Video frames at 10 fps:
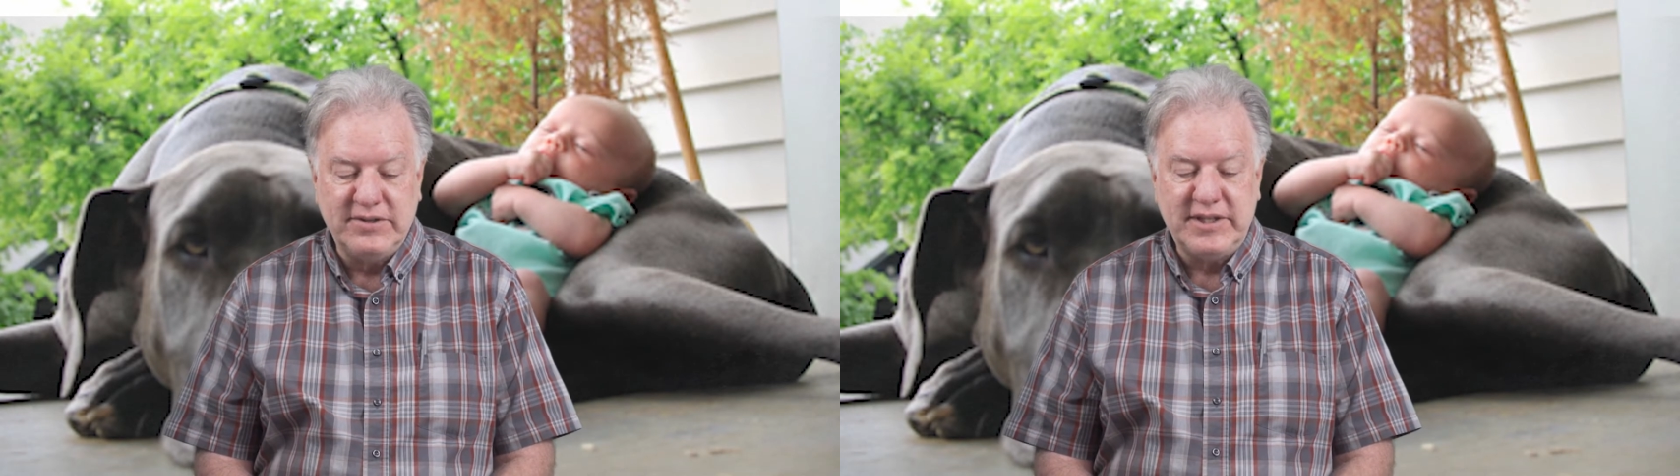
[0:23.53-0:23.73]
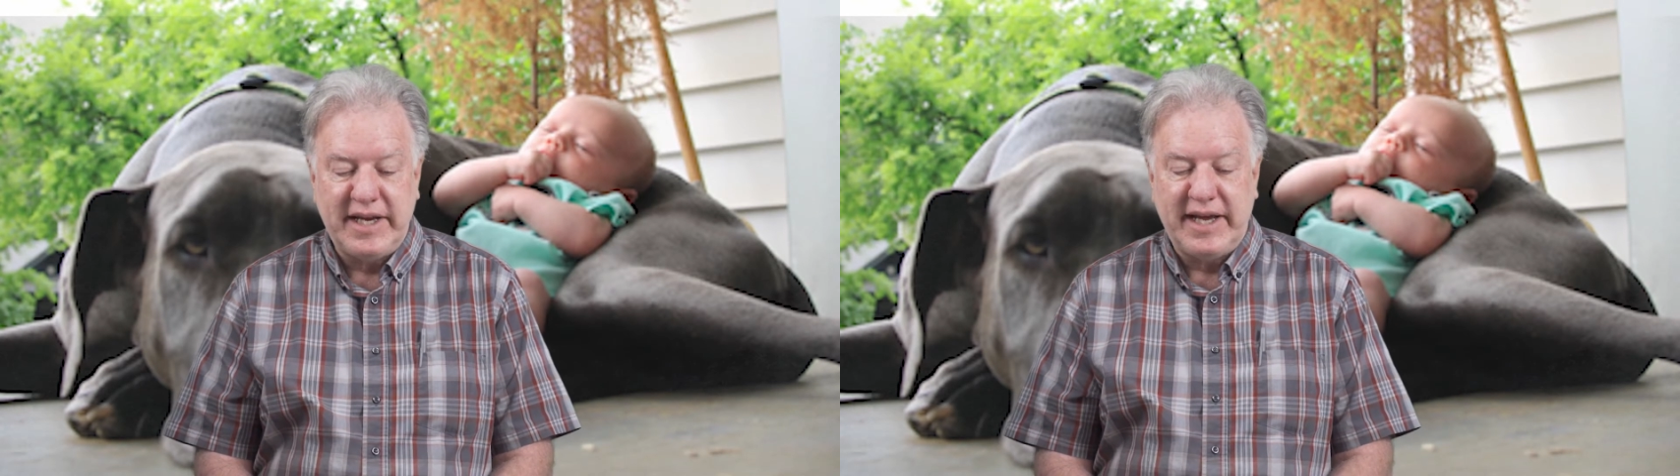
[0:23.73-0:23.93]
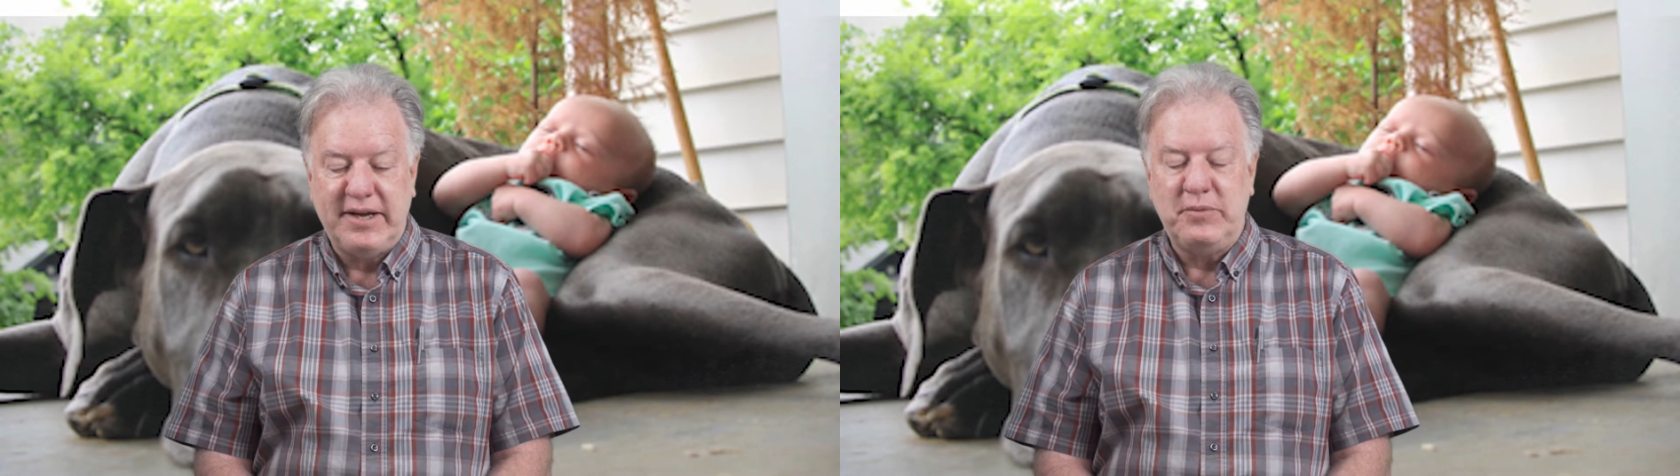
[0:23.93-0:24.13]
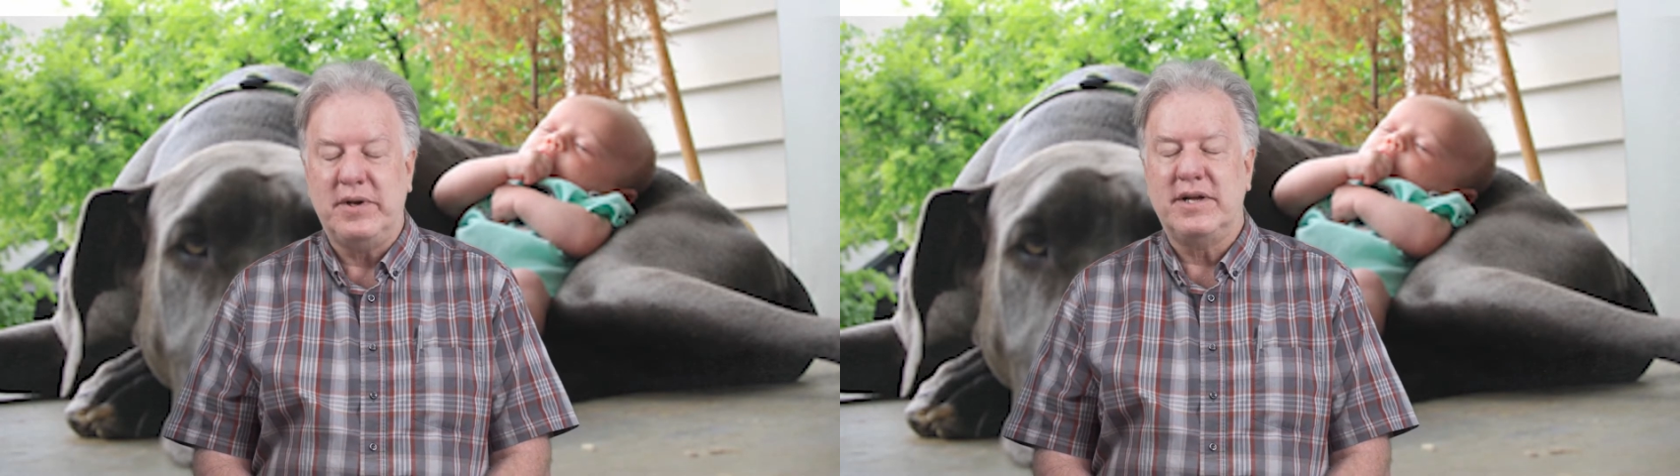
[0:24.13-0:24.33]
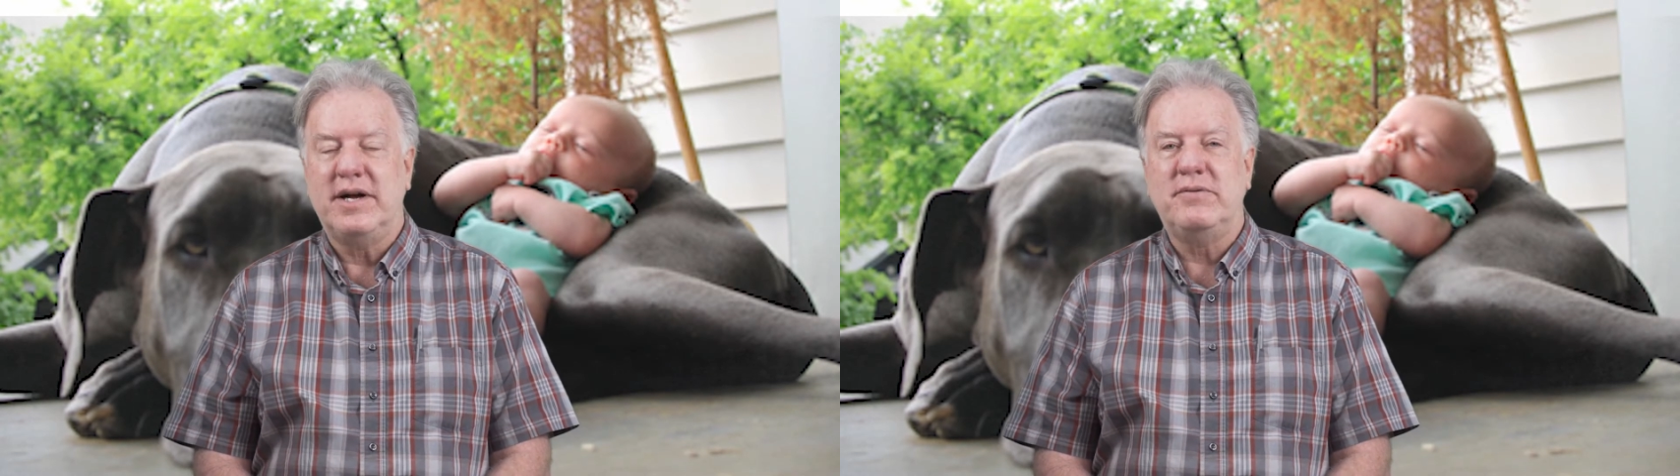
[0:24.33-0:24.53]
today
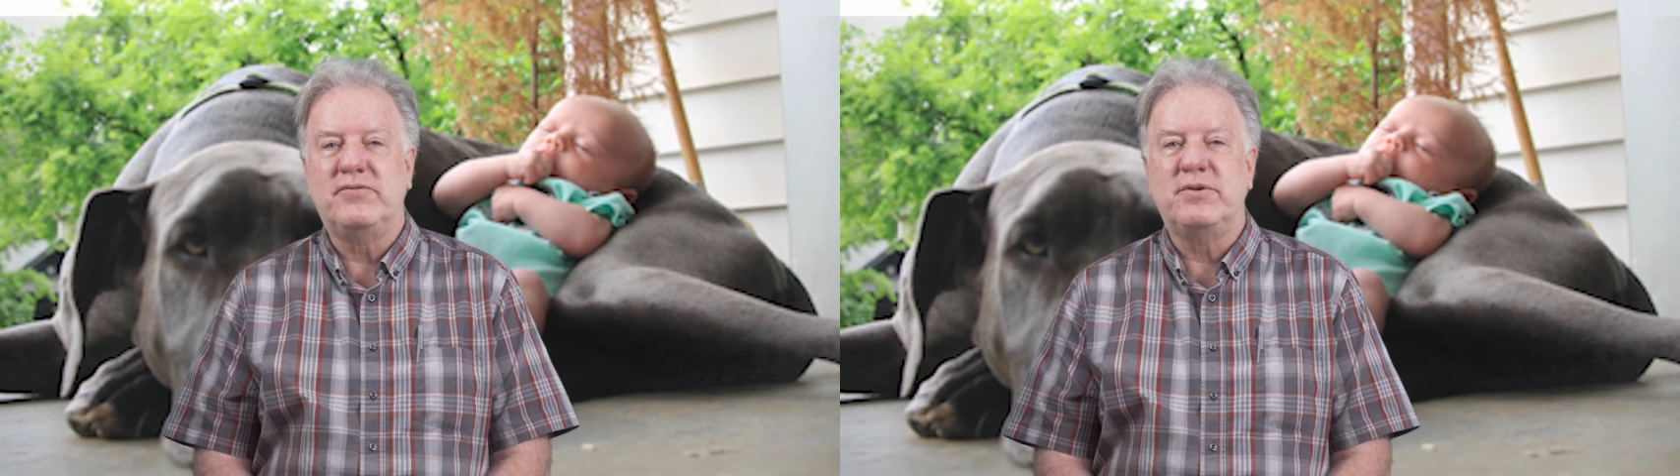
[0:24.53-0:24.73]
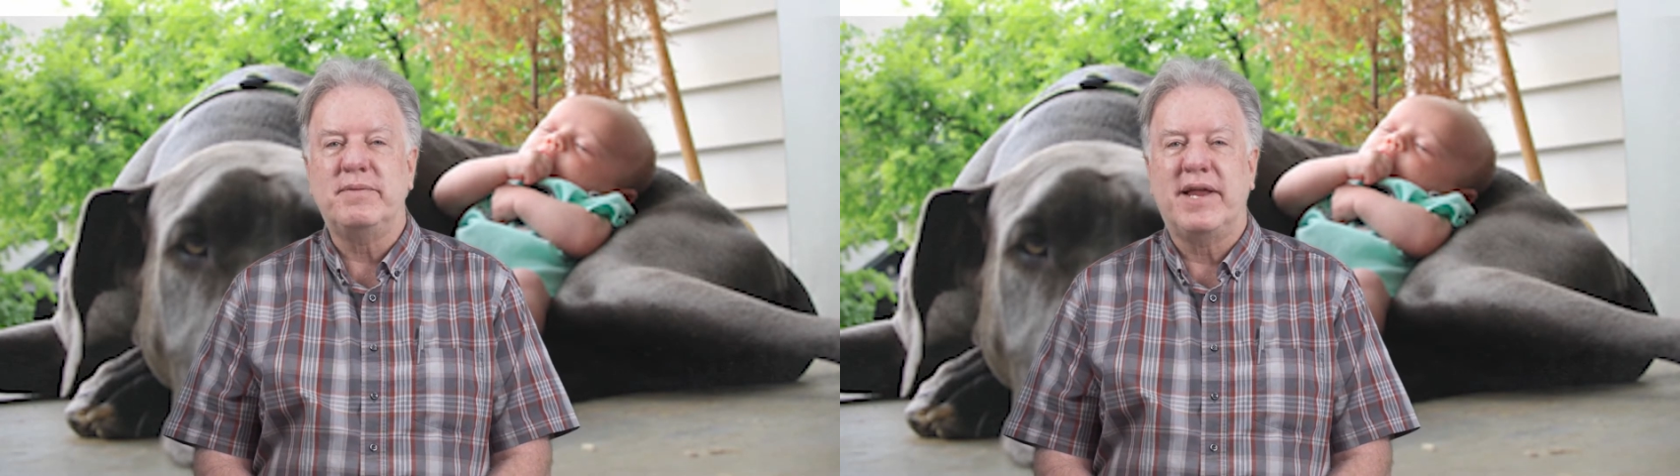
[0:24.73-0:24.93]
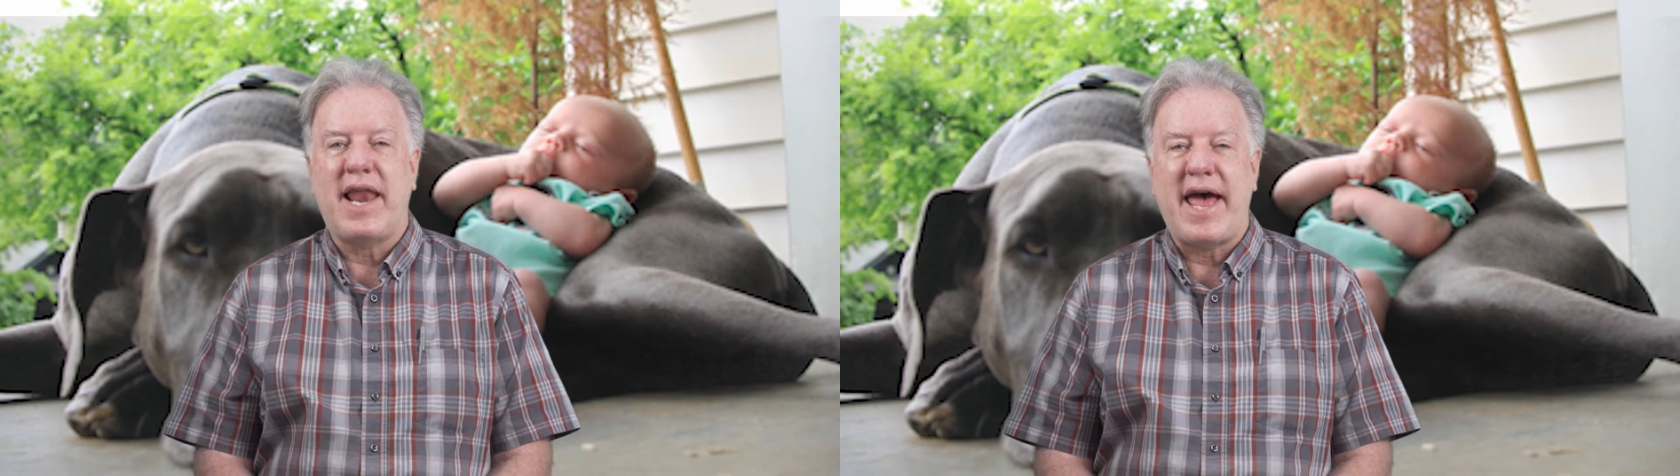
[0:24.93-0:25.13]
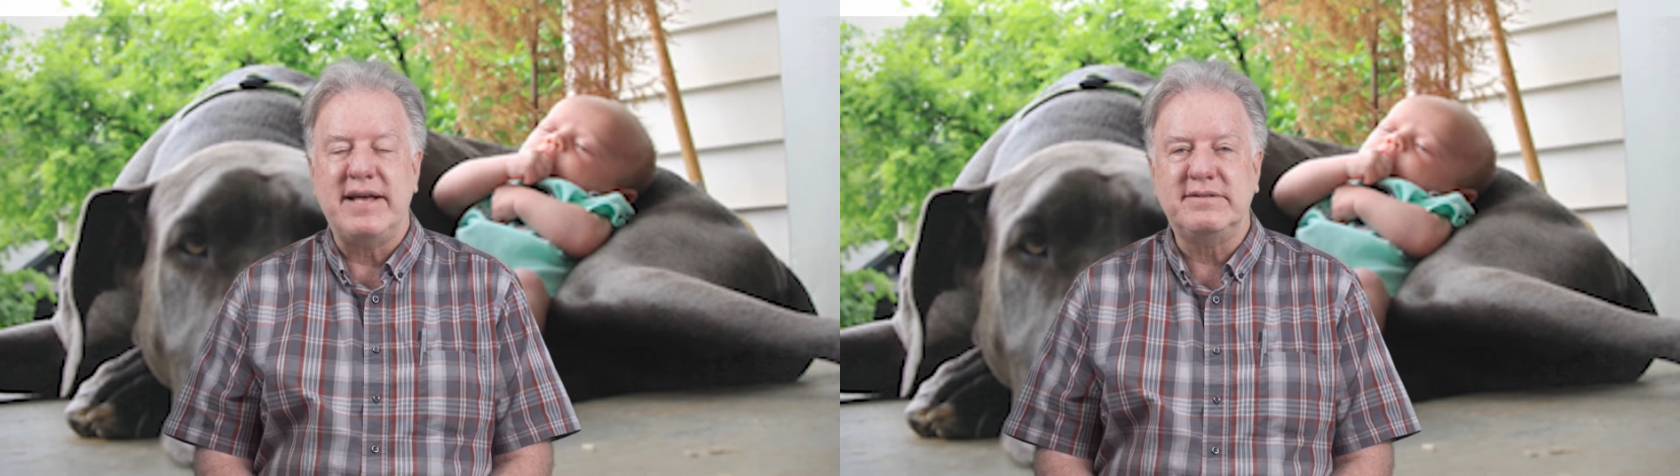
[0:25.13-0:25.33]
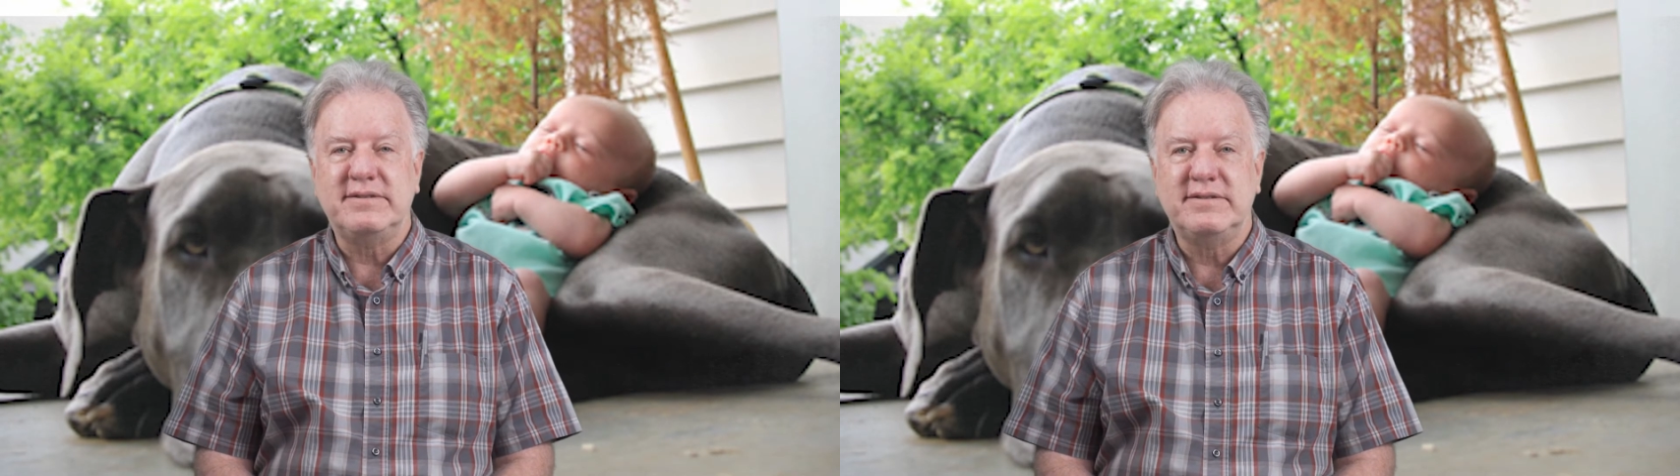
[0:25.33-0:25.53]
will come from the
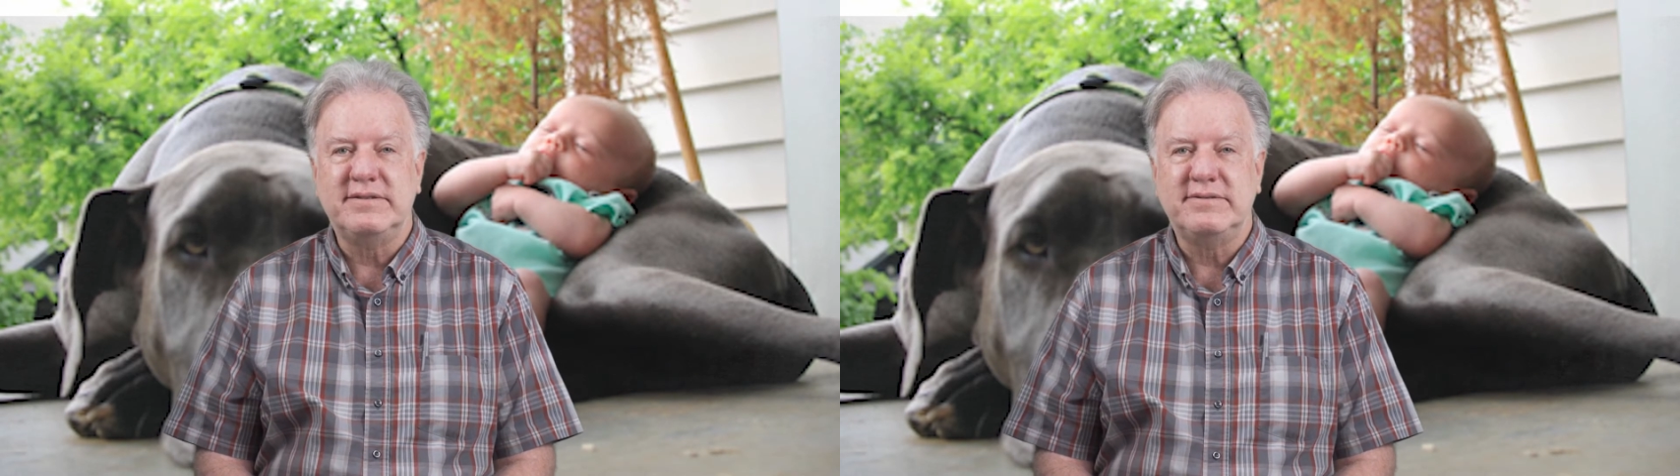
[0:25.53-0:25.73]
last